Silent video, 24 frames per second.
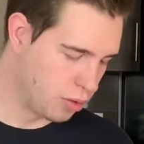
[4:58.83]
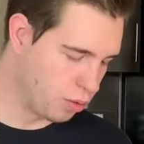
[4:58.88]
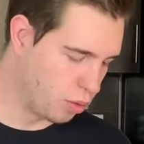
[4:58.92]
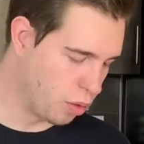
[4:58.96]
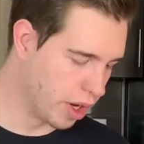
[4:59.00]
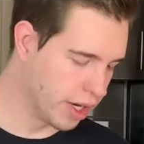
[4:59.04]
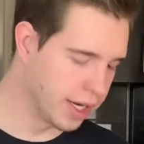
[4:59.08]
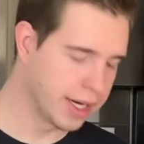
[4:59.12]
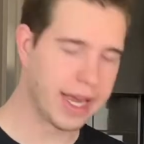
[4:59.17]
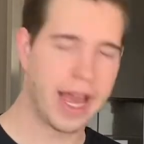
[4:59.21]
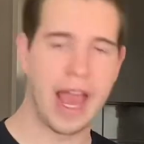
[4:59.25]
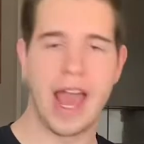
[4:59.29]

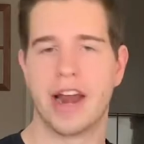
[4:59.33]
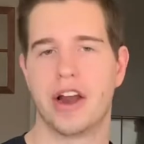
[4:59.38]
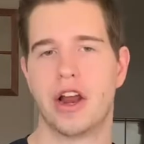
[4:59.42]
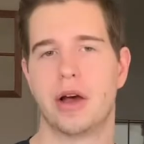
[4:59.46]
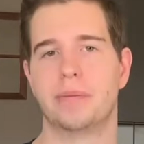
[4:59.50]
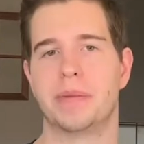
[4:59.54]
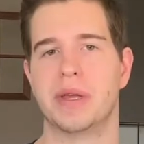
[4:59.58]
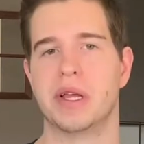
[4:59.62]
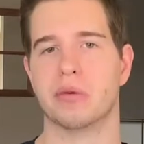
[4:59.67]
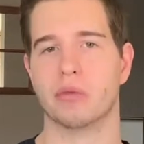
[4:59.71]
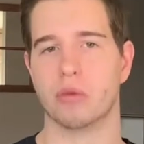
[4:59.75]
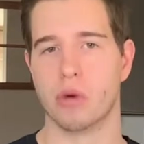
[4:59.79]
One cannot
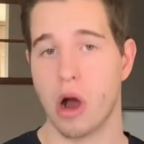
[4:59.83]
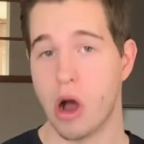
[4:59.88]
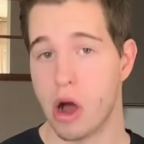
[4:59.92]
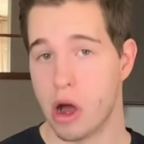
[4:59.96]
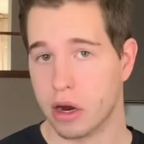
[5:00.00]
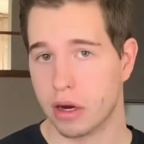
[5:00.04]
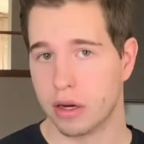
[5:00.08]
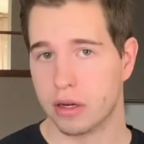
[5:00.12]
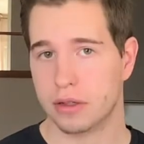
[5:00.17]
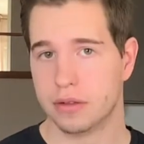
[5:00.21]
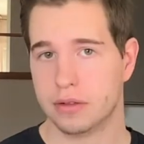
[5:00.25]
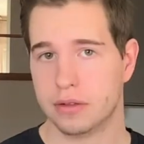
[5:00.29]
be
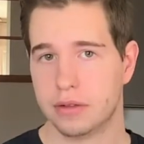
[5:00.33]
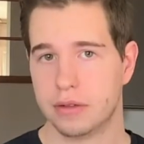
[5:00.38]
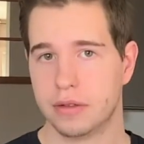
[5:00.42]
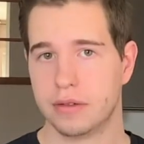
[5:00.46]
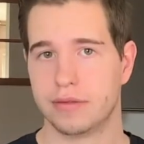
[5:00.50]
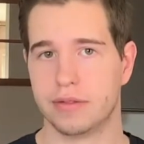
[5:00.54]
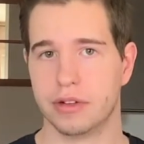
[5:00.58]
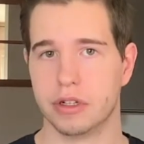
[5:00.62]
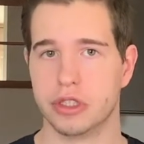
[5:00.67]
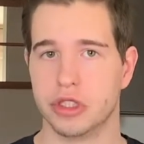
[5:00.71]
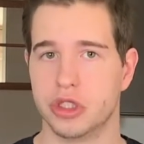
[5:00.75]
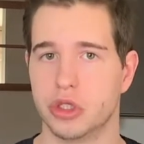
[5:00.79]
wrong
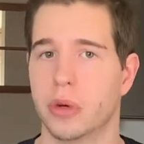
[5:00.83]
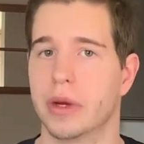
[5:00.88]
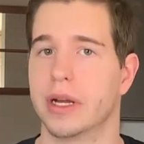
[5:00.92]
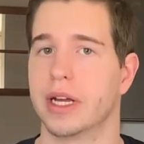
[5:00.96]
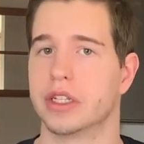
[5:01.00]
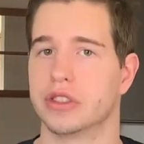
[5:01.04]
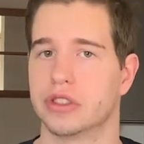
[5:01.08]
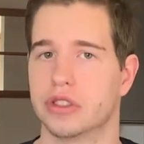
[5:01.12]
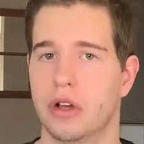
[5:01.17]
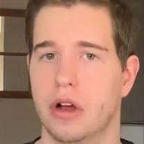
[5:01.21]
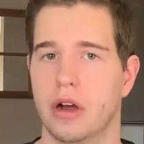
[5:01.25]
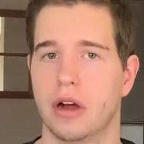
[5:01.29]
for enjoying a
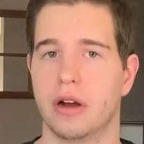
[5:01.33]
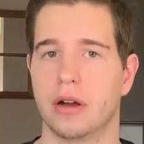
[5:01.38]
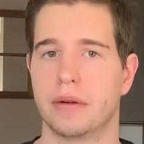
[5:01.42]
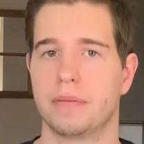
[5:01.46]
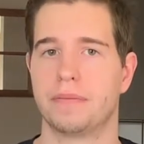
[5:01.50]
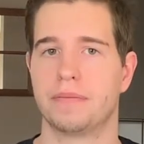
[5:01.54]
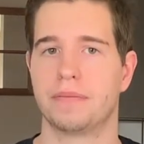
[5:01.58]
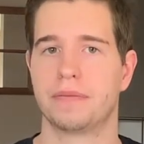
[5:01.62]
song.